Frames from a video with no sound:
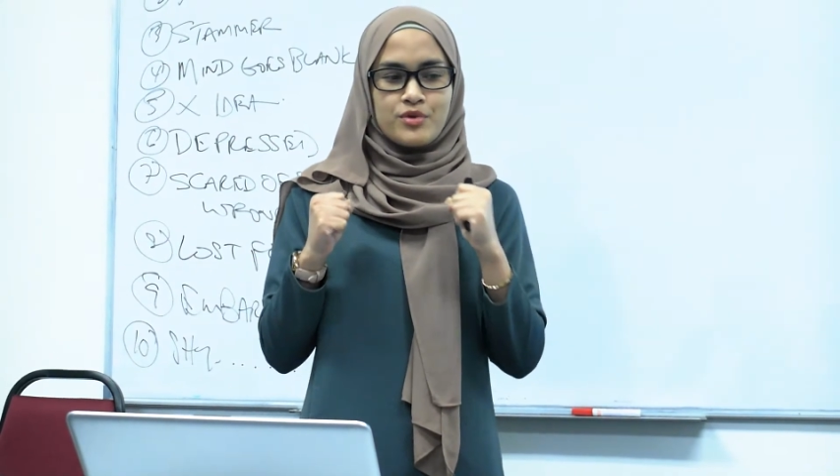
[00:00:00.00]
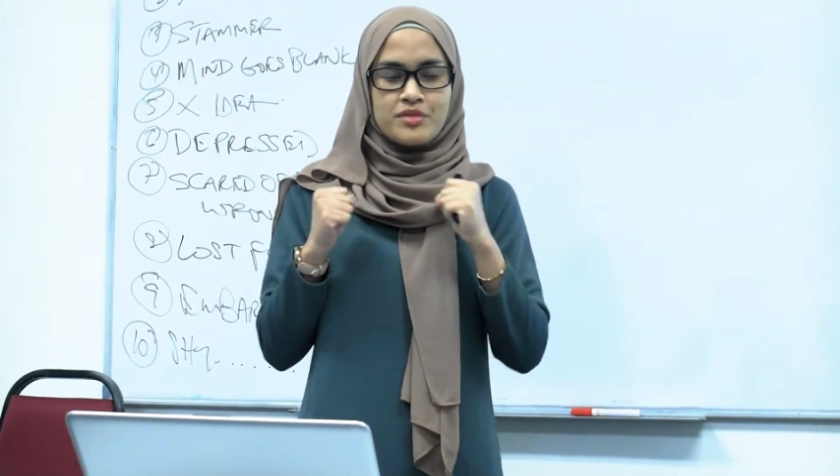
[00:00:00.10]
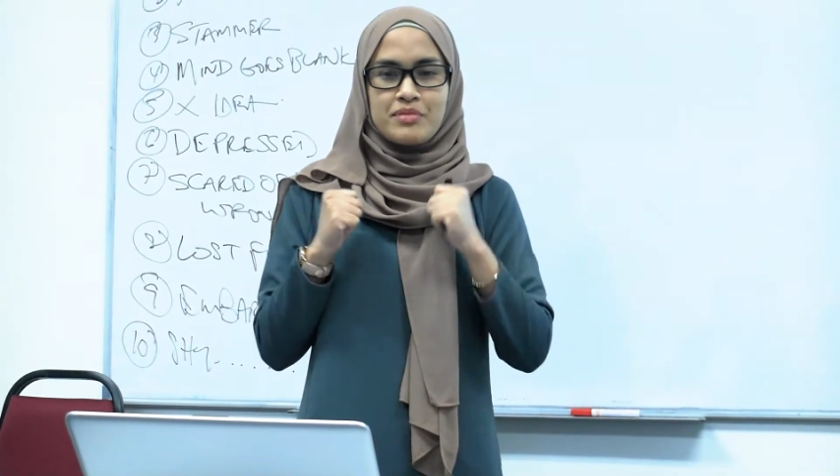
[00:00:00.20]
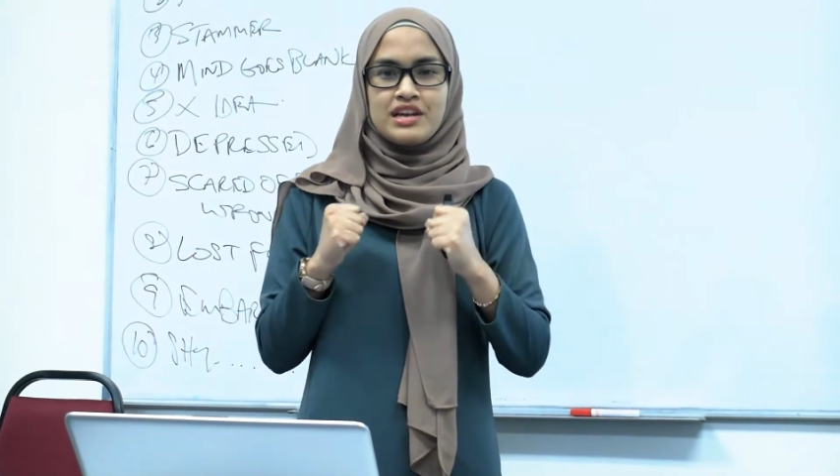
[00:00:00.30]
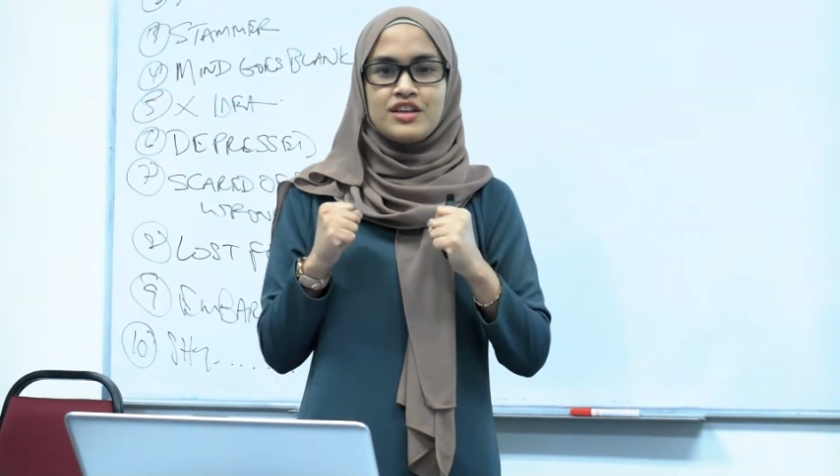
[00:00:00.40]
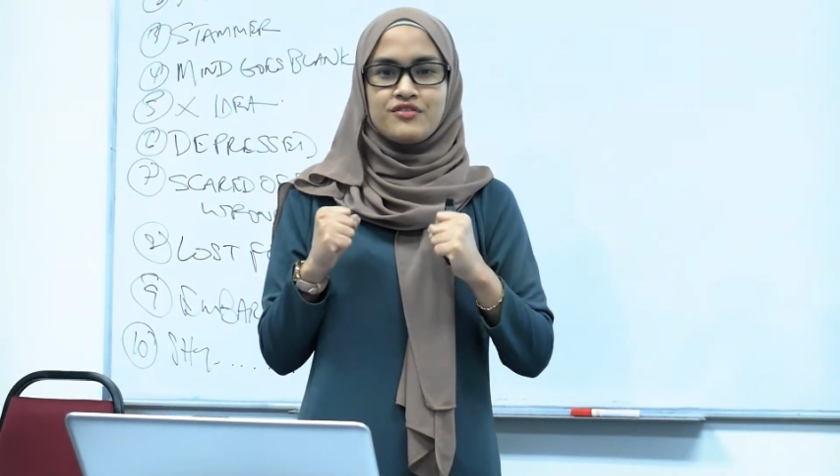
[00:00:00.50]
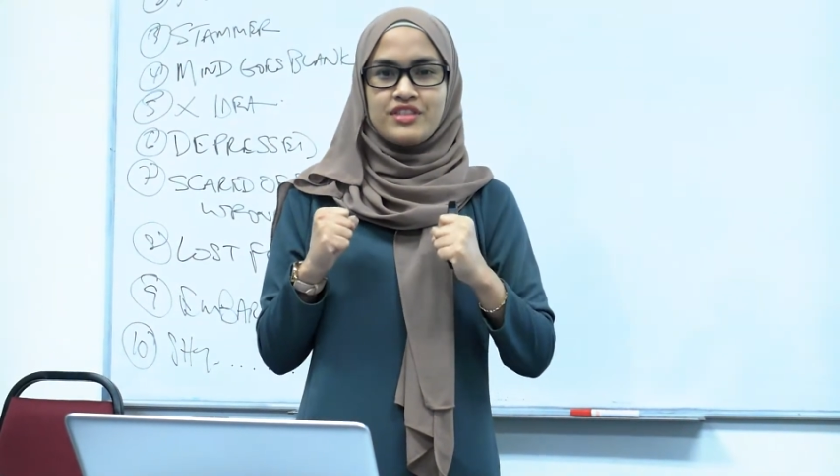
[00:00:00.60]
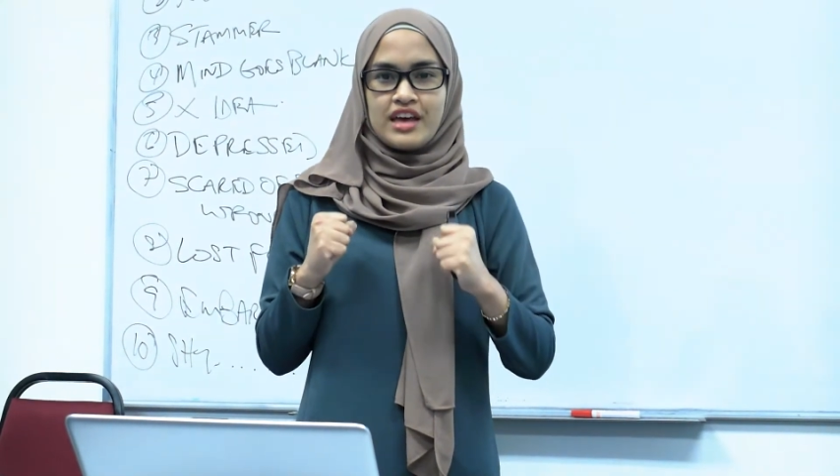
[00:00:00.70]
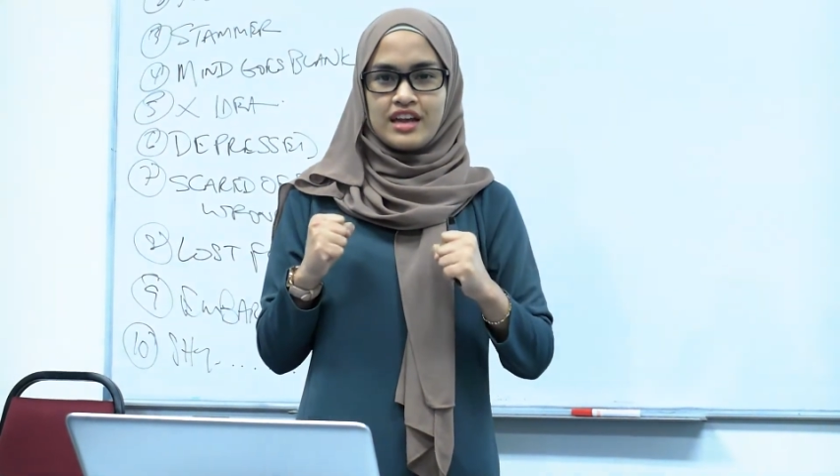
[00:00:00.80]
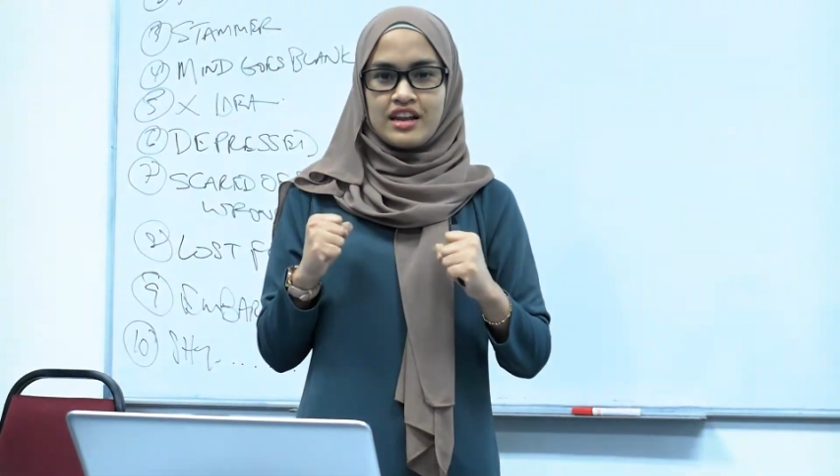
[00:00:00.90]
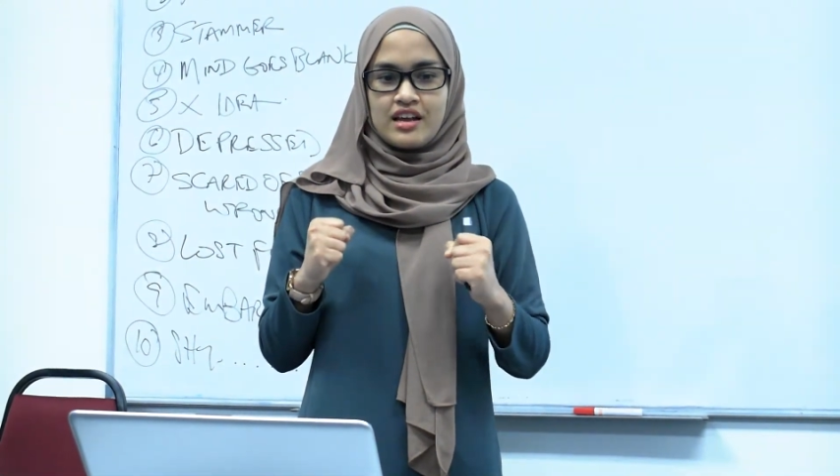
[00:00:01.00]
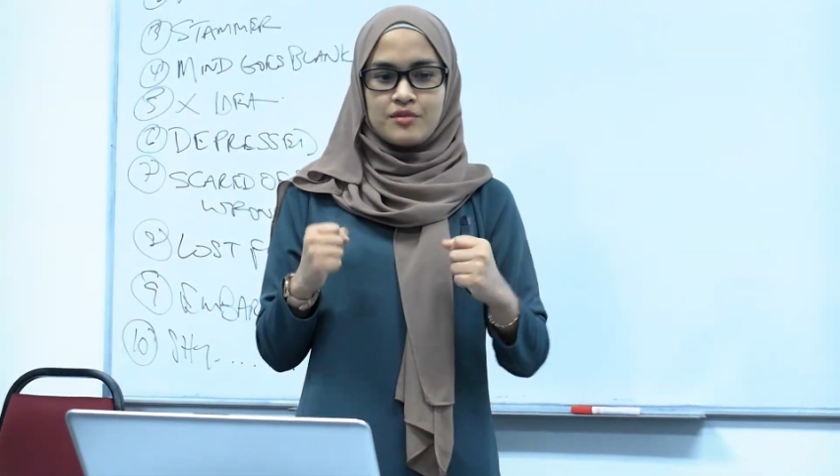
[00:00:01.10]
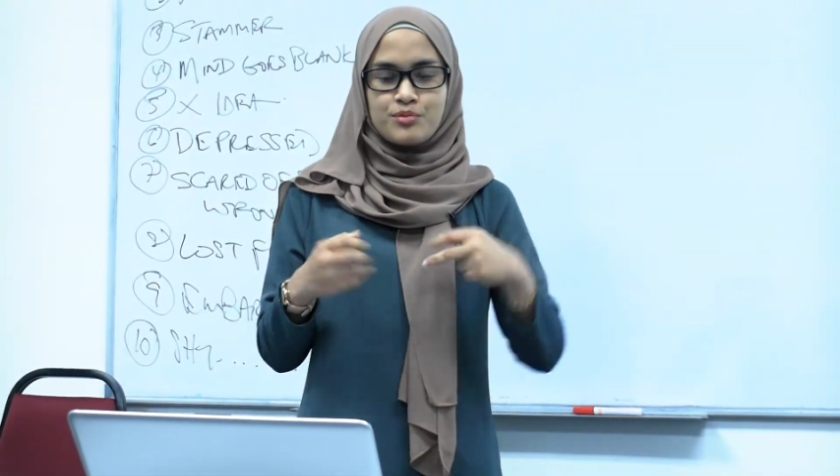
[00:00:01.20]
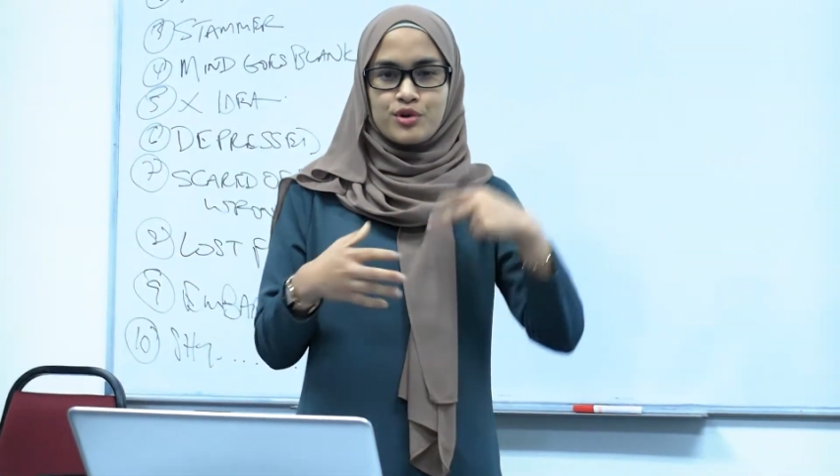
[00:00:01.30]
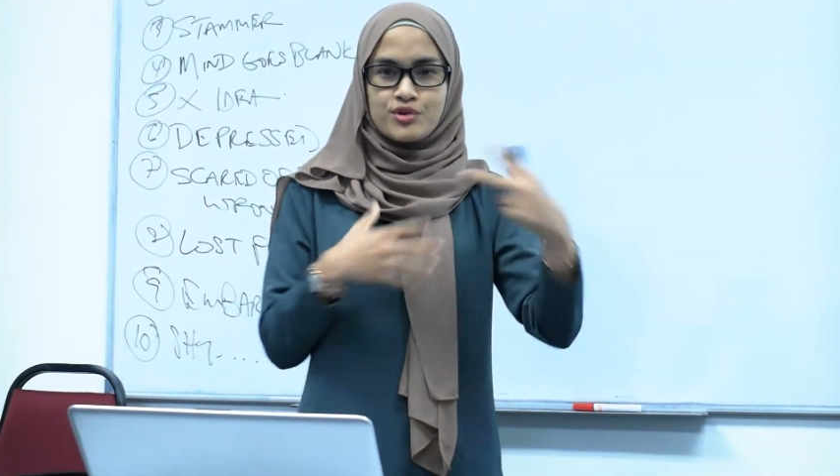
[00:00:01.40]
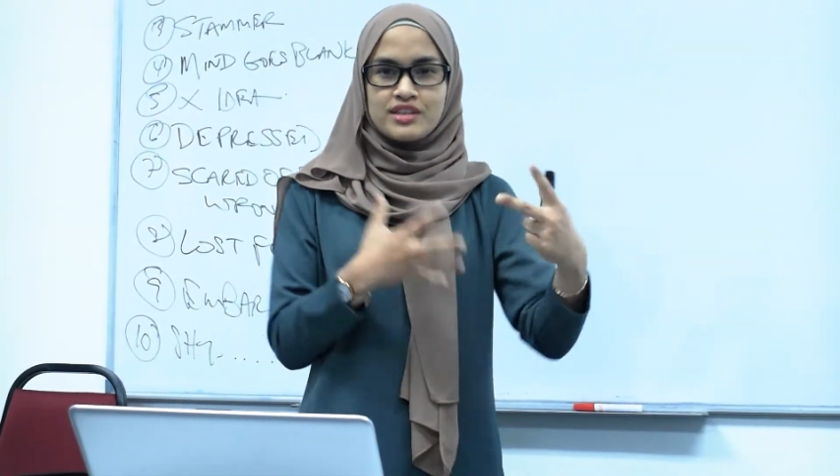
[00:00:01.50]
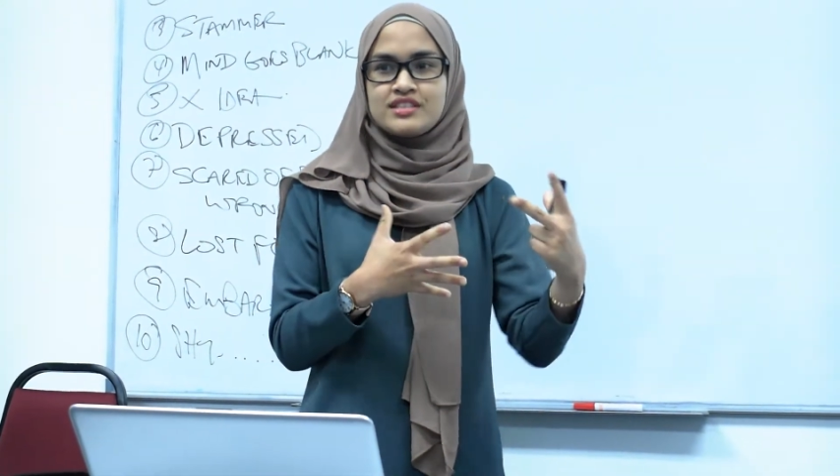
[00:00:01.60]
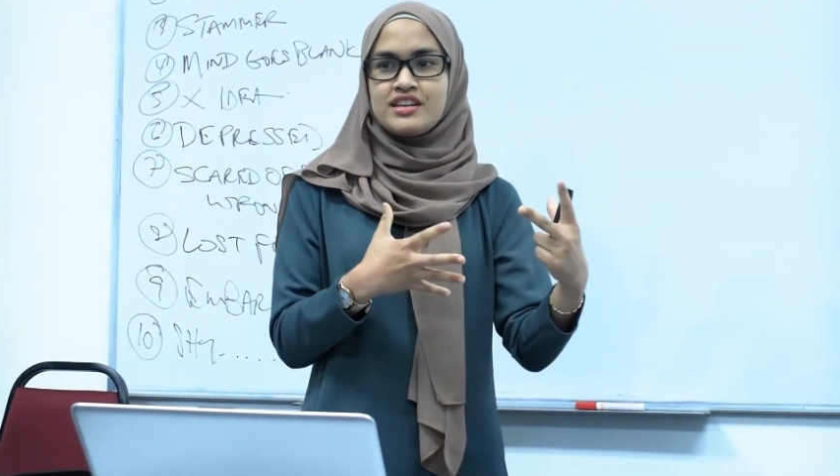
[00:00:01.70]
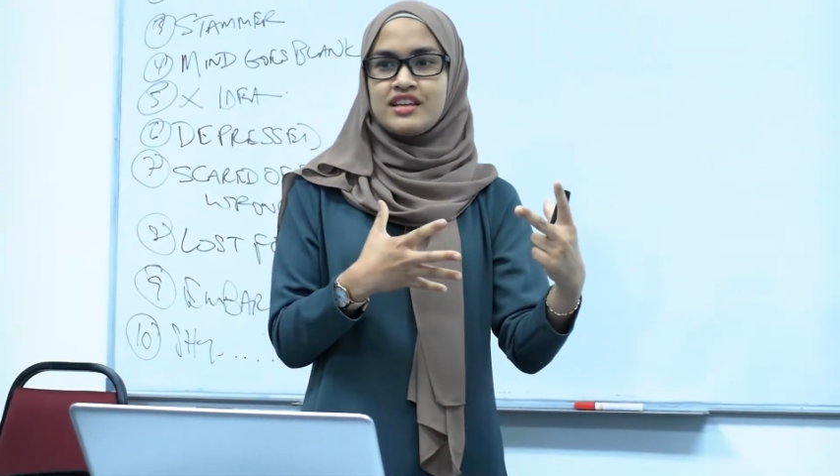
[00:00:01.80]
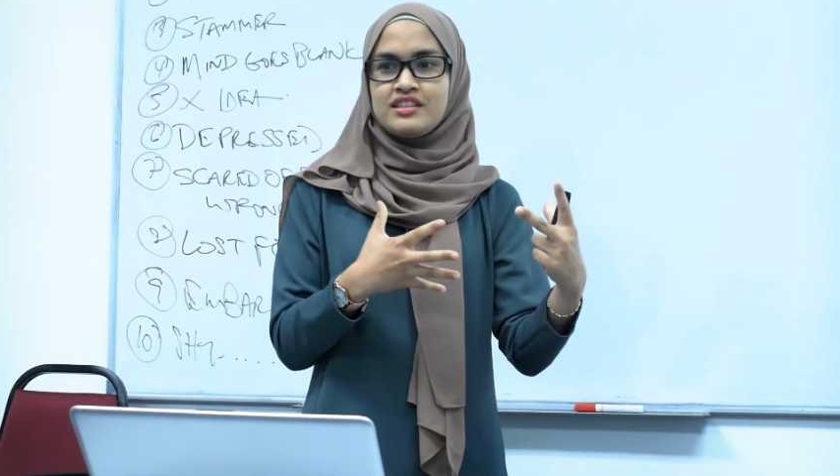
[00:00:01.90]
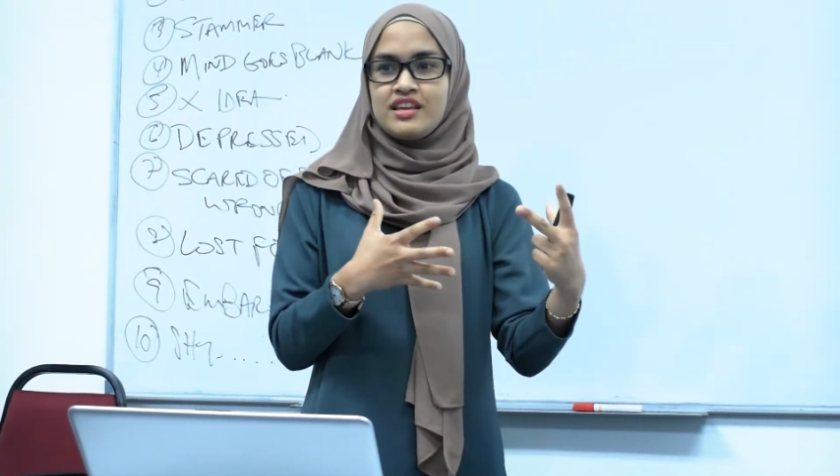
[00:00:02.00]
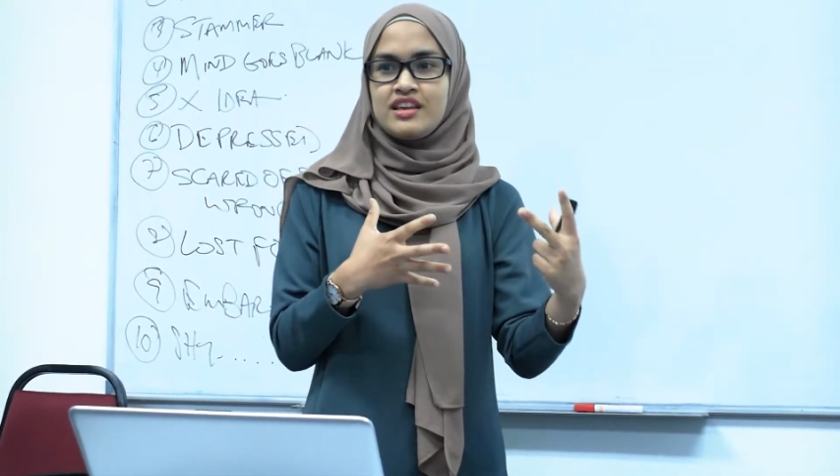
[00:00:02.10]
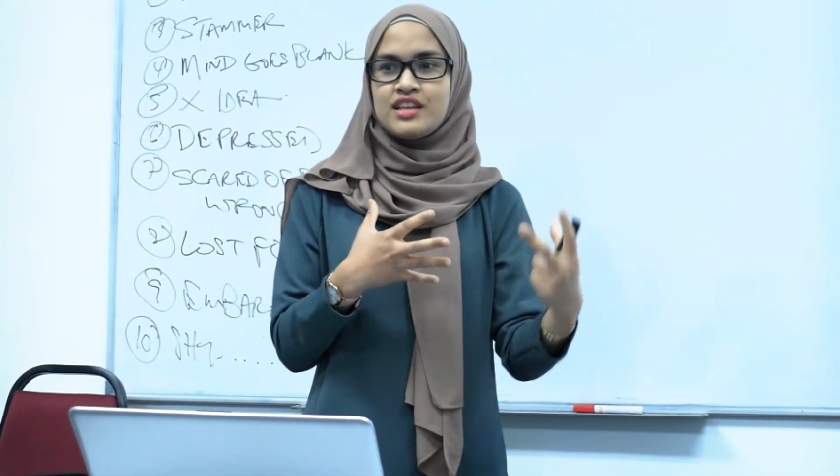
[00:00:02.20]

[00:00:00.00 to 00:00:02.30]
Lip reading: belief that procrastinating